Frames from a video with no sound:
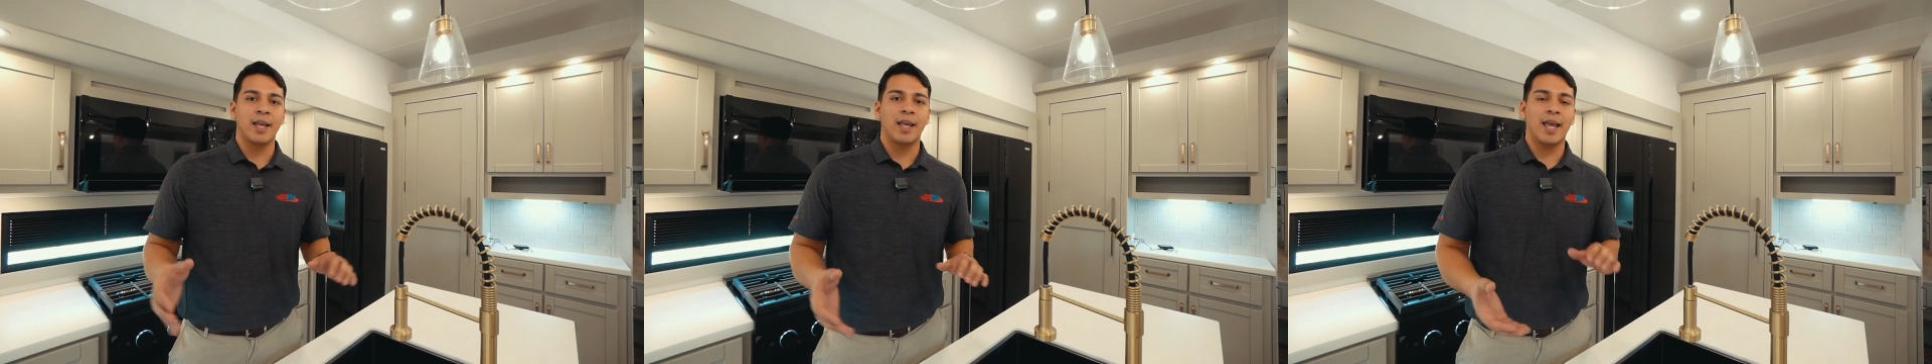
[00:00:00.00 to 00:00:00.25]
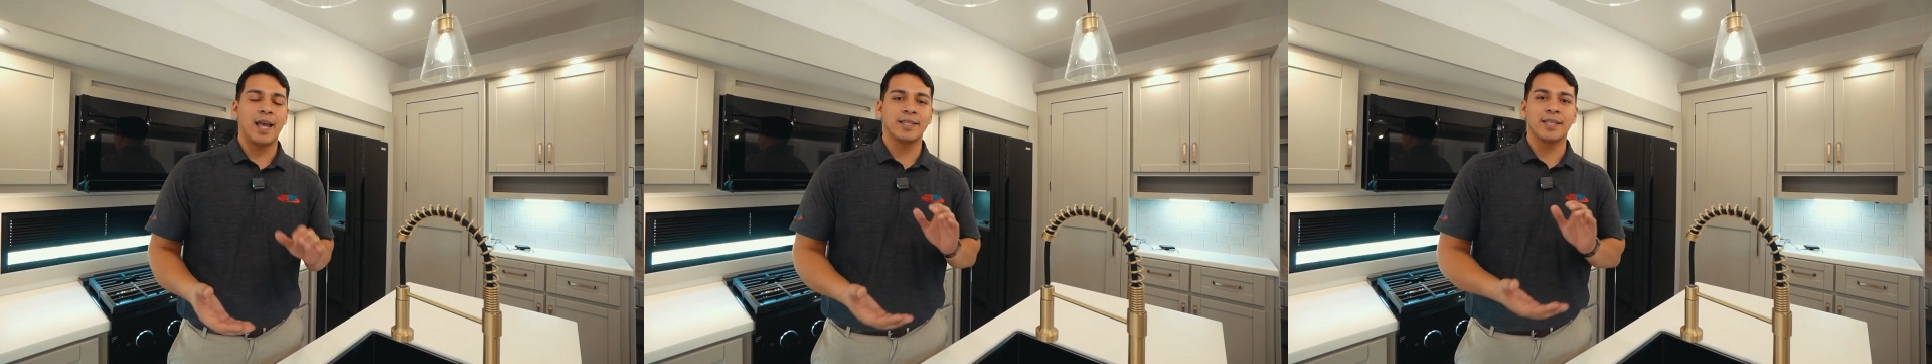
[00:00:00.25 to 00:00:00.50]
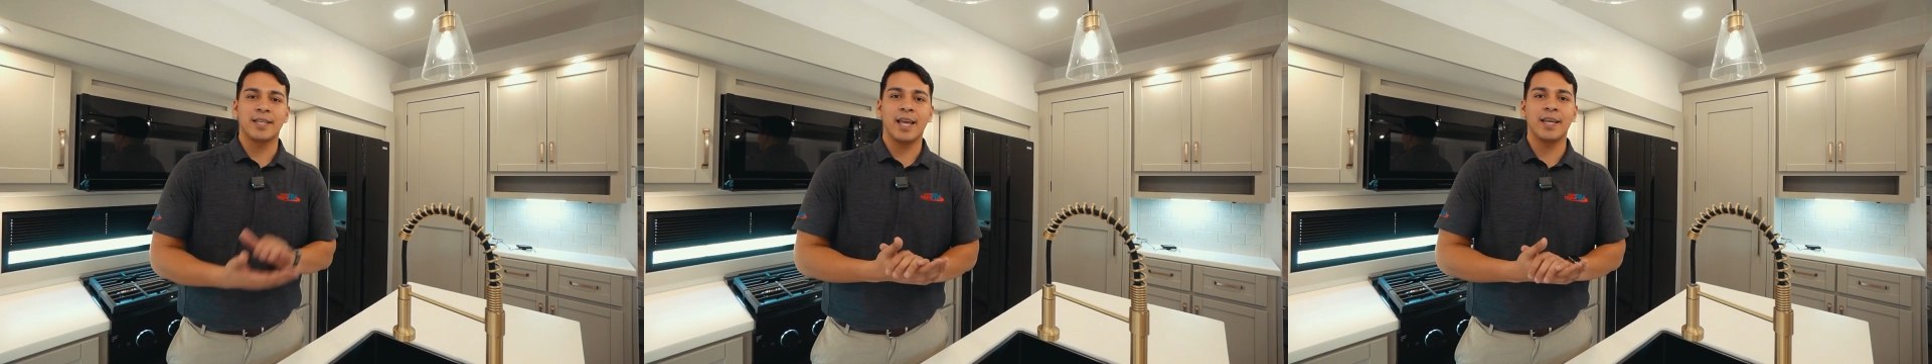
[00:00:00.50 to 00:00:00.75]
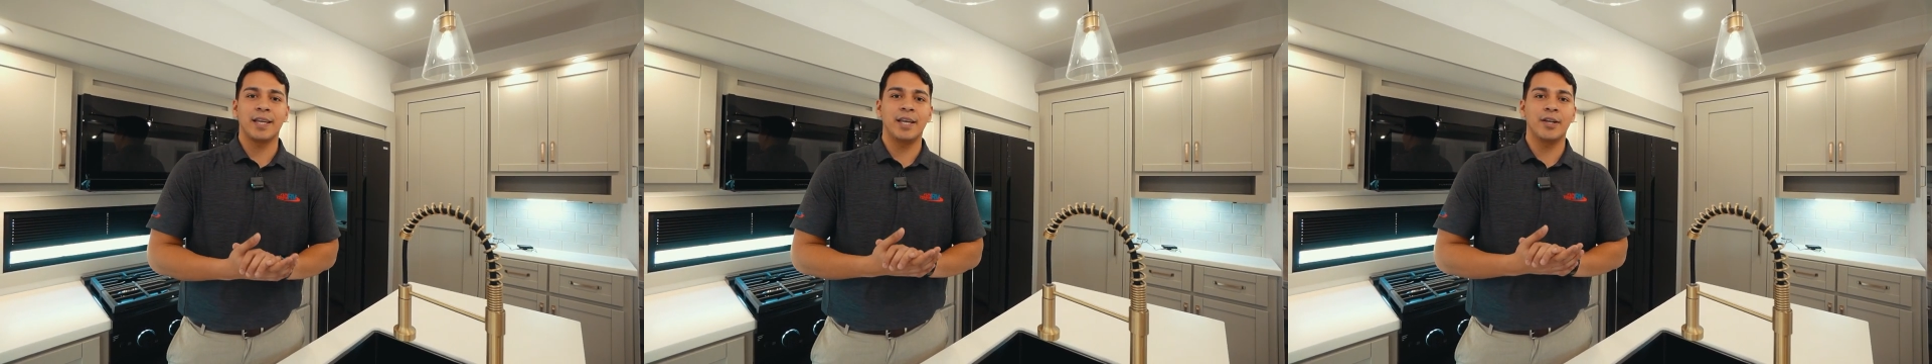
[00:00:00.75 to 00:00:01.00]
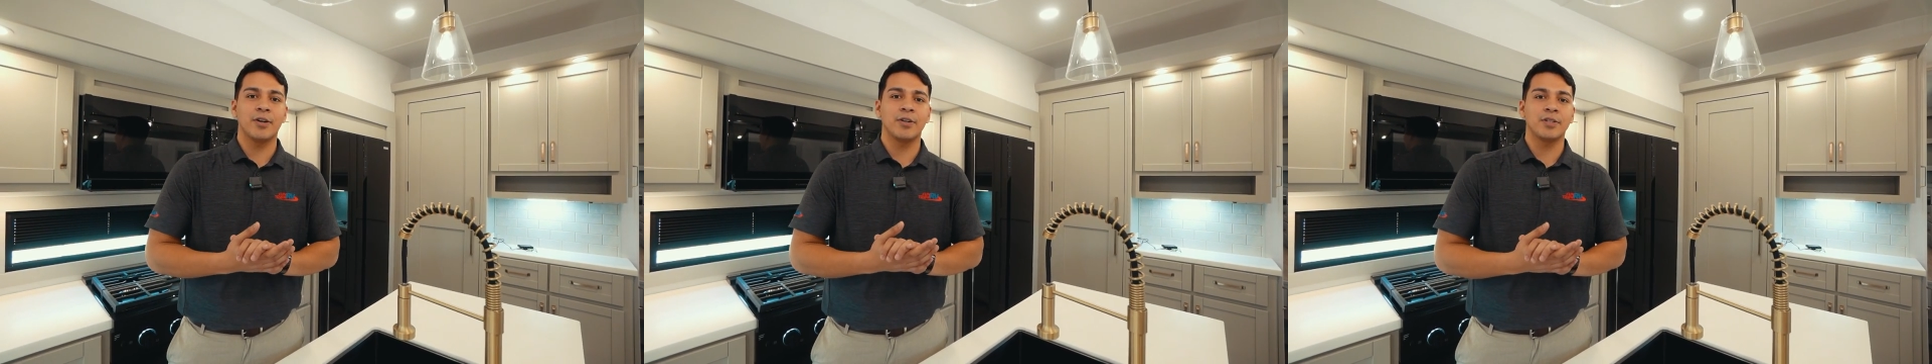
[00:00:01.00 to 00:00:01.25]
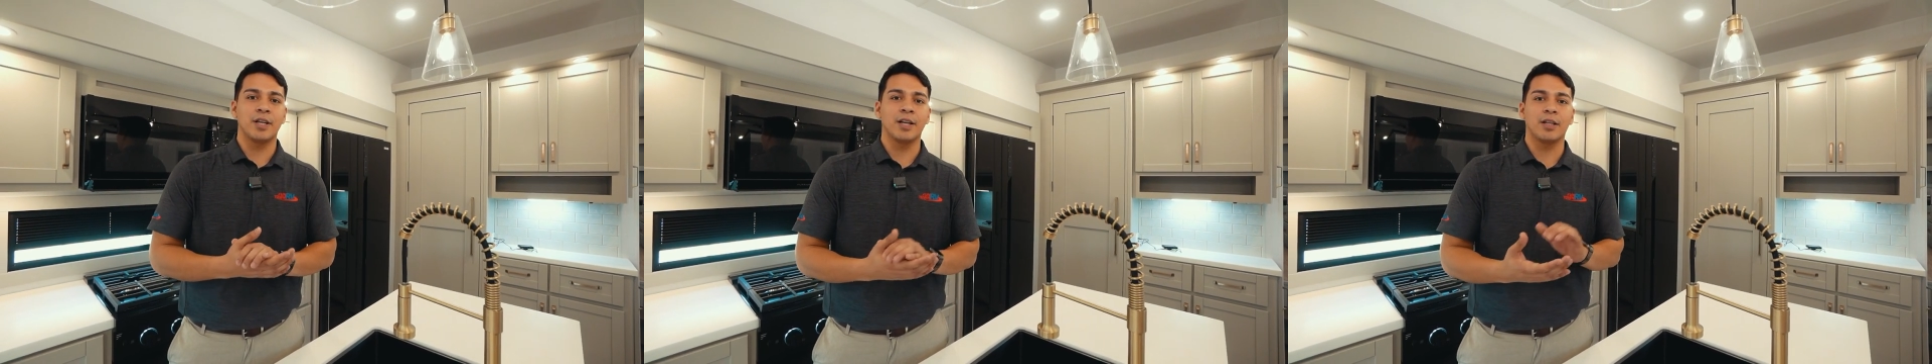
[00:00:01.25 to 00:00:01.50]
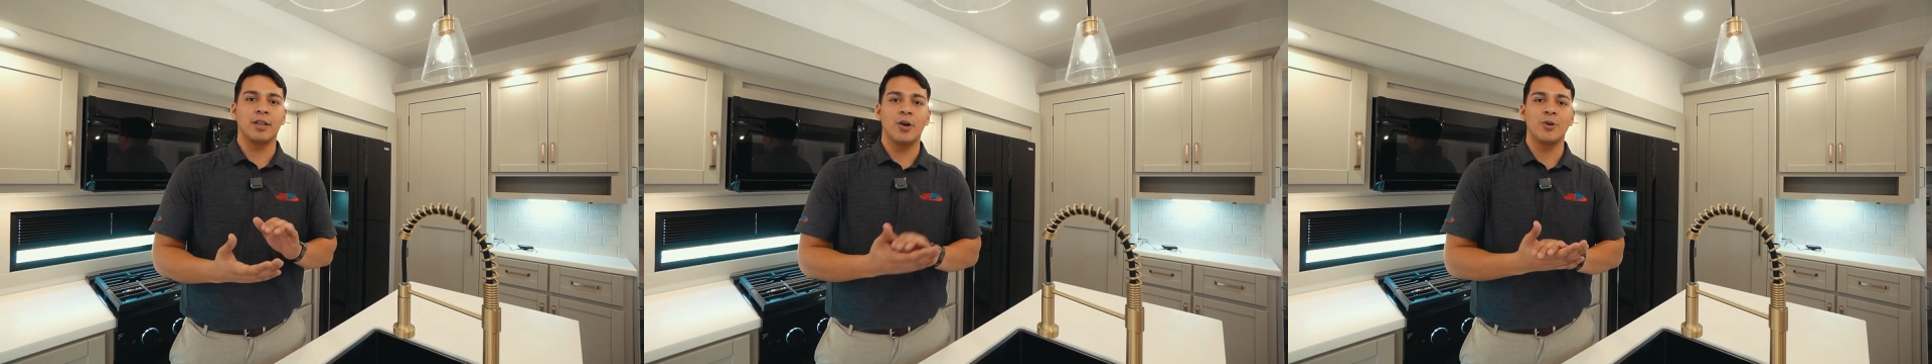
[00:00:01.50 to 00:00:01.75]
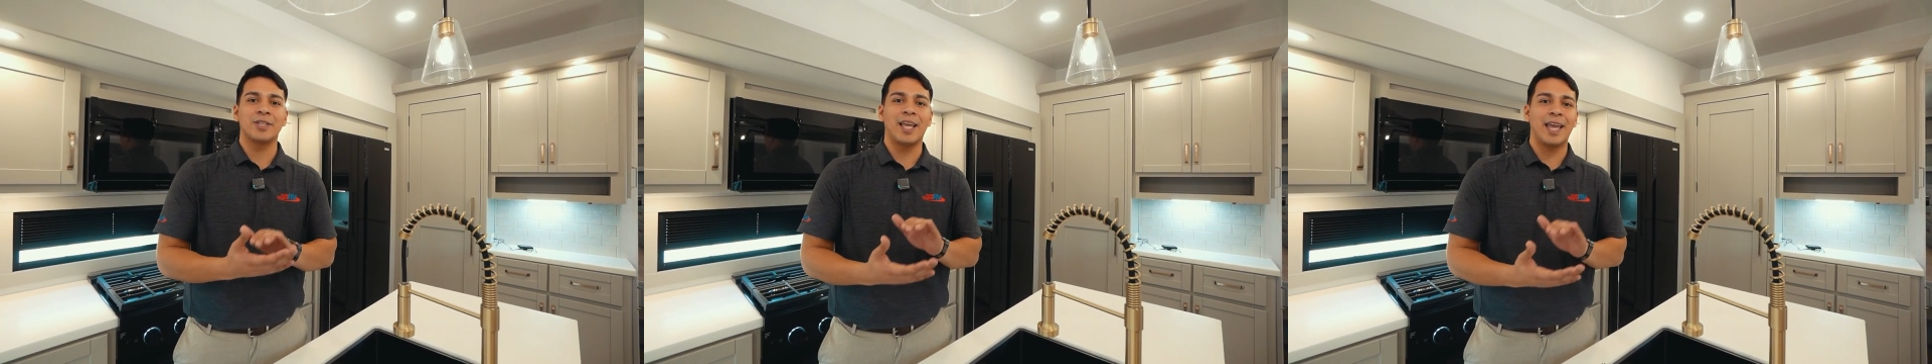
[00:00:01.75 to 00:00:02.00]
It has the tank heaters,
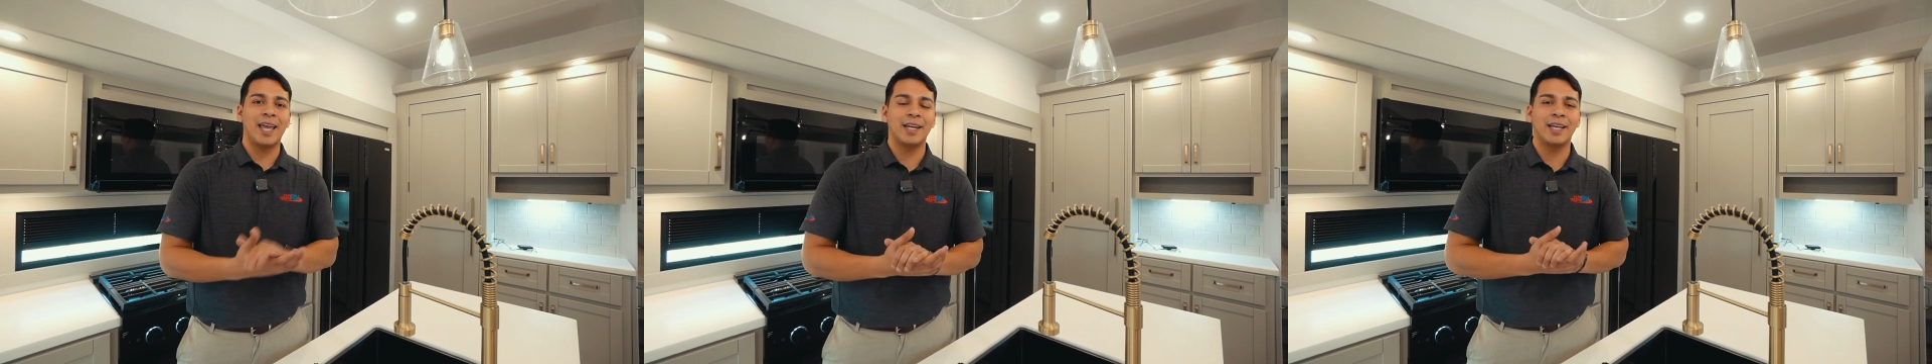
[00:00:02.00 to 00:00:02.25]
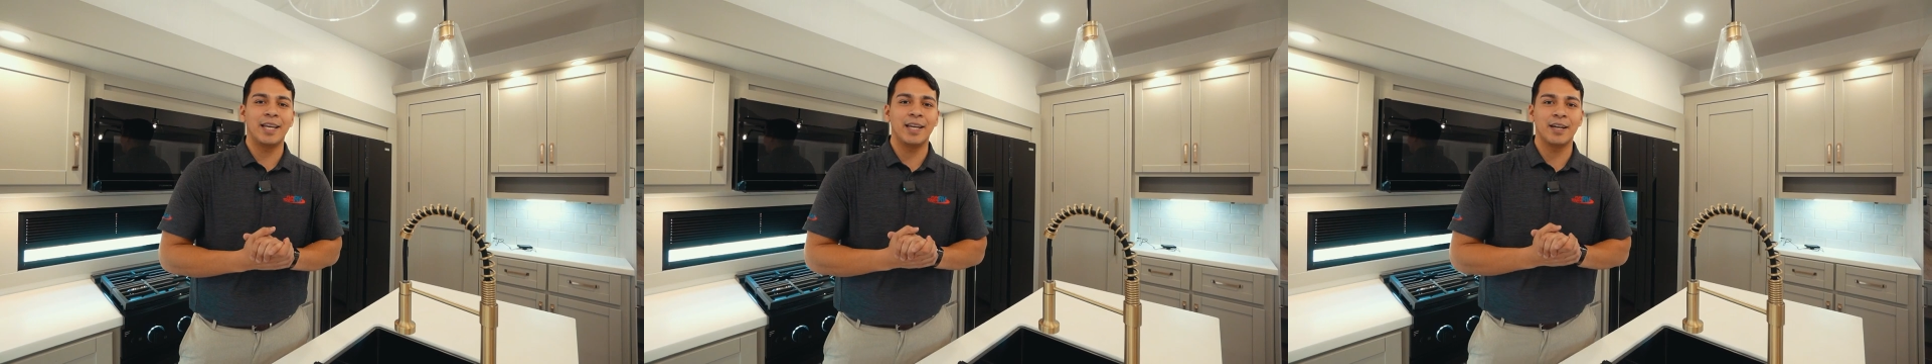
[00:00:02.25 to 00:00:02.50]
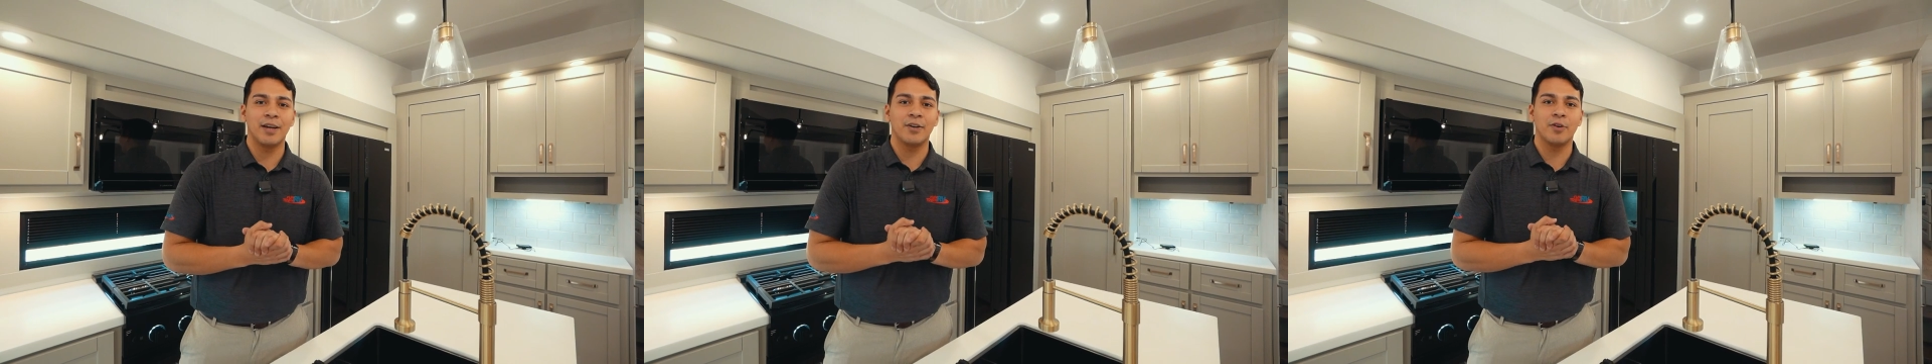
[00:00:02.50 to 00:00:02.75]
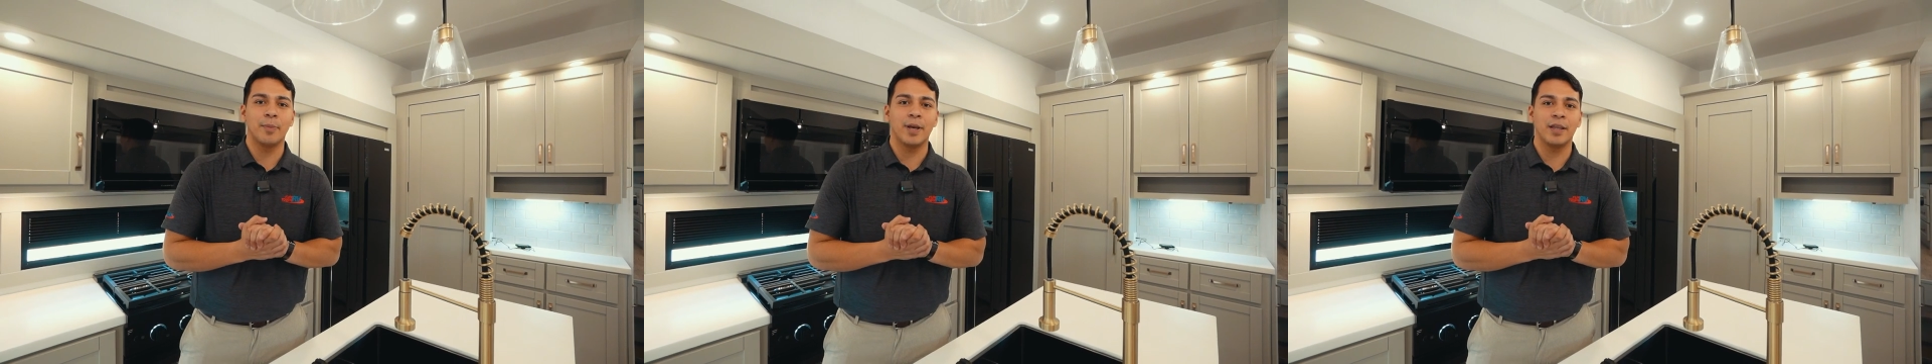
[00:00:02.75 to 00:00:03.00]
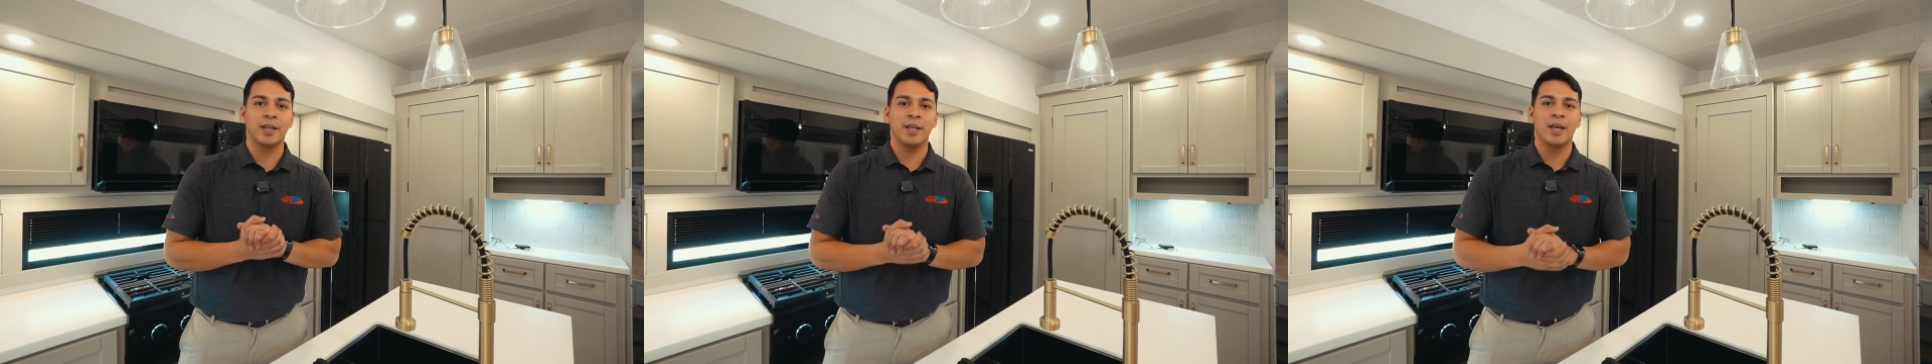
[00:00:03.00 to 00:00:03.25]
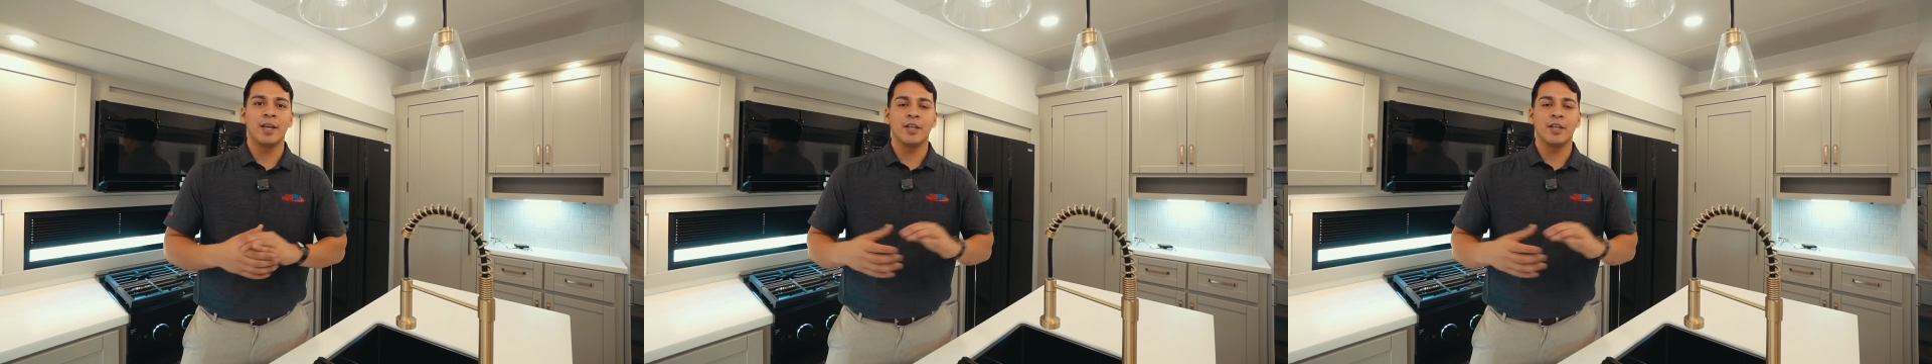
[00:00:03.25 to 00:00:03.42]
enclosed and heated underbelly,